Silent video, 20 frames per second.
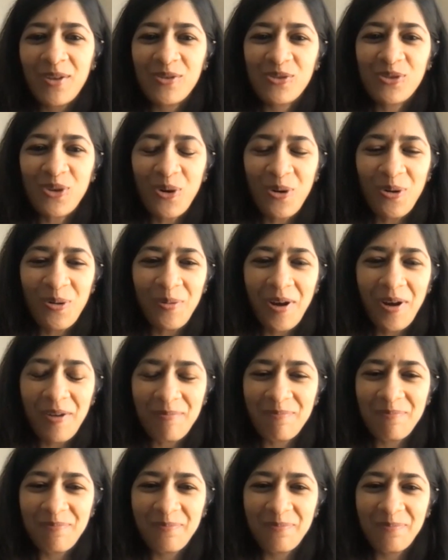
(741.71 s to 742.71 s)
So
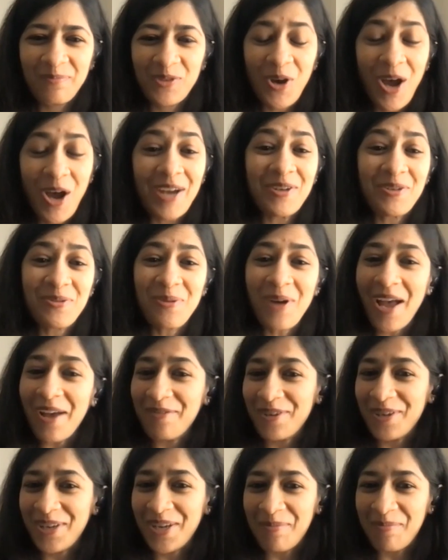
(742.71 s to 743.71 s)
I do
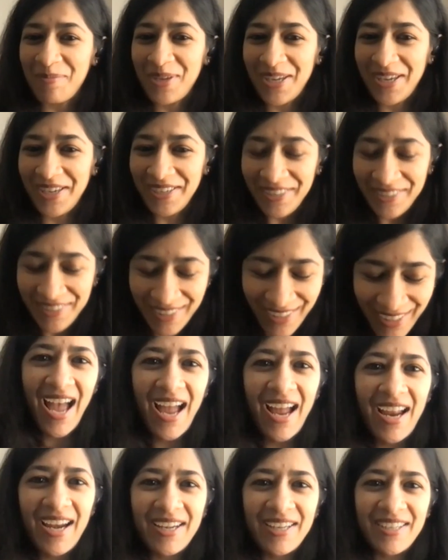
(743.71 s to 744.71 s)
have an MBA,
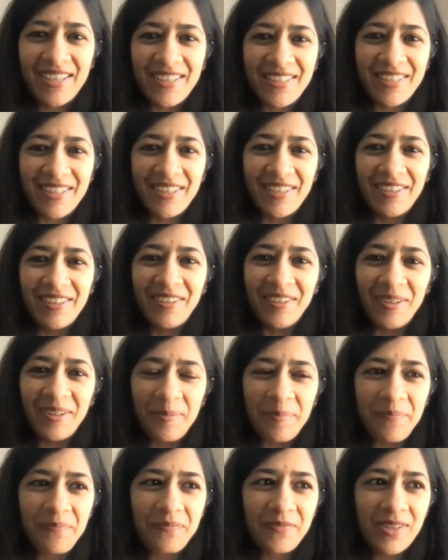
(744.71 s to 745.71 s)

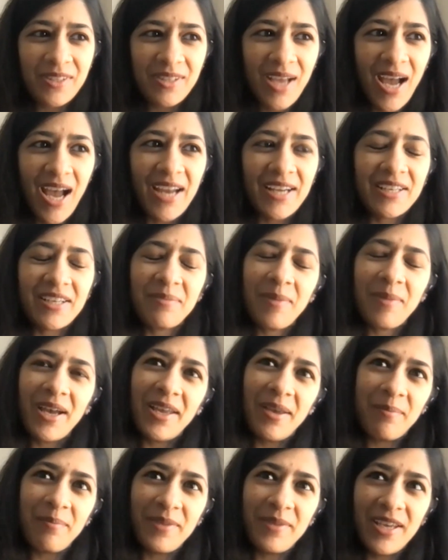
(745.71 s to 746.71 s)
and I did
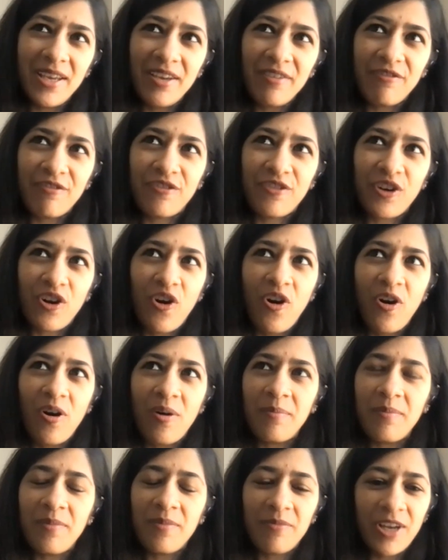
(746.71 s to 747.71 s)
my MBA
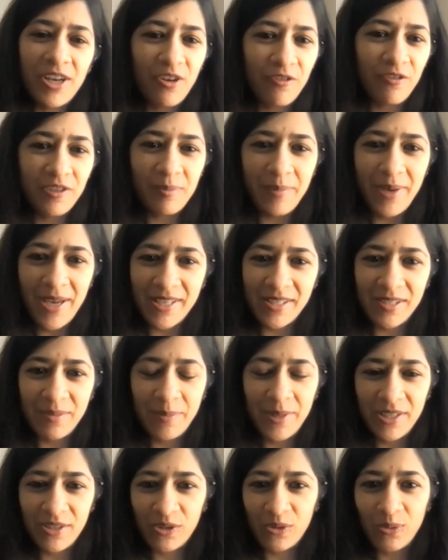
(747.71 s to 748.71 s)
from one of the
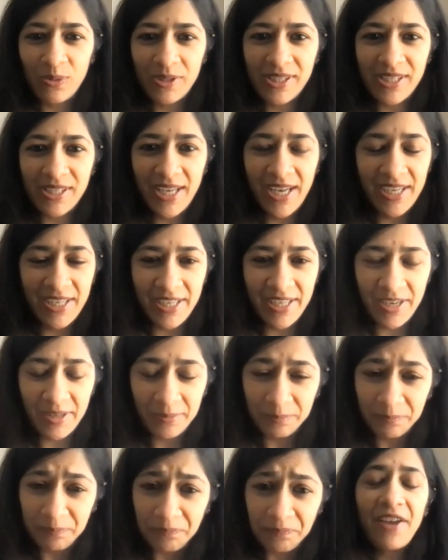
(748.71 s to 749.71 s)
best B schools in India.